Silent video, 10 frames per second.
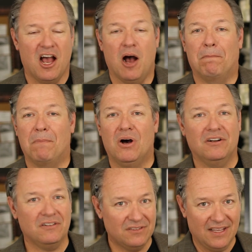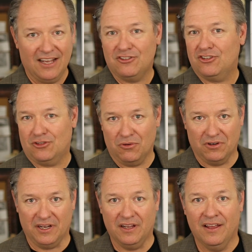Amongst that
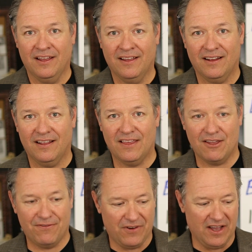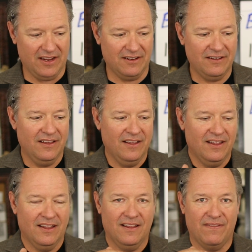story, they find
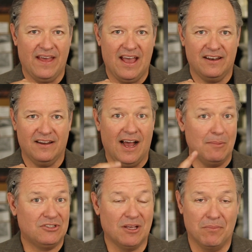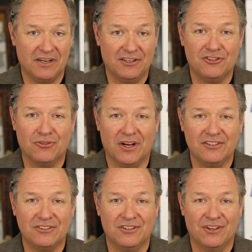that I'm somebody to
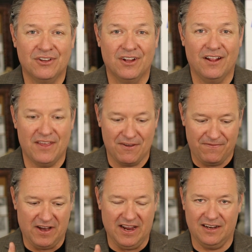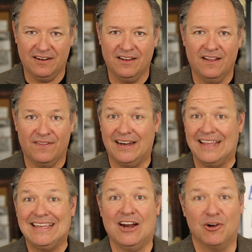trust. They find that I
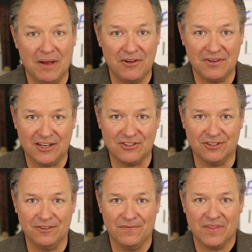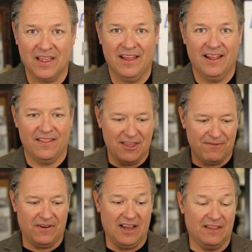care about nature. They
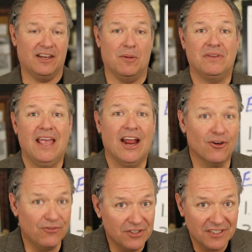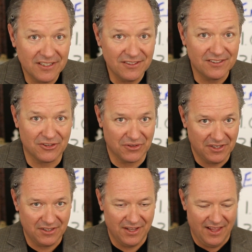find that I'm careful and considerate.